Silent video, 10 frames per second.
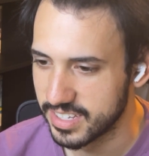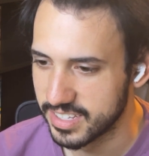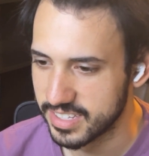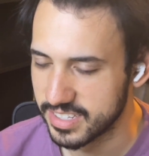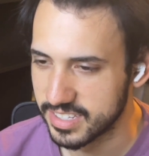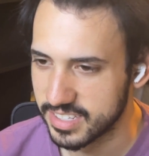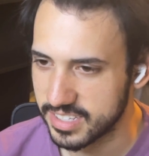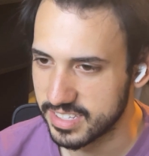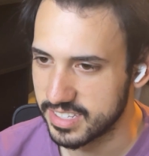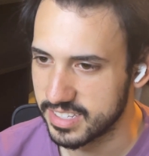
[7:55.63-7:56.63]

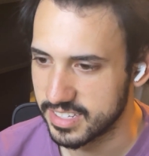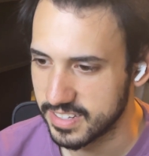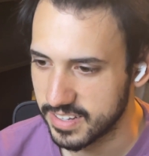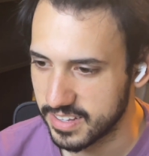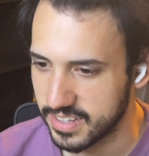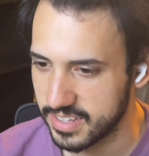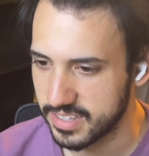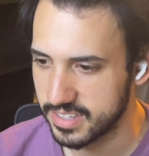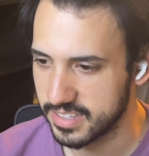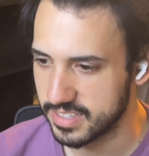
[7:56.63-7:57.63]

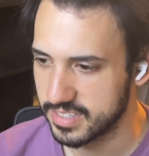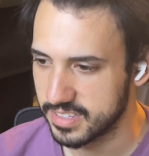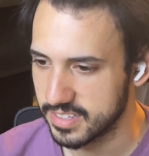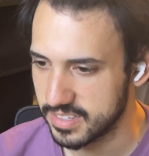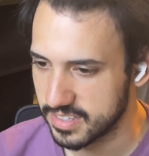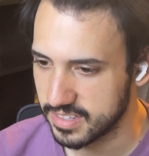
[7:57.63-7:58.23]
Nobody speaks.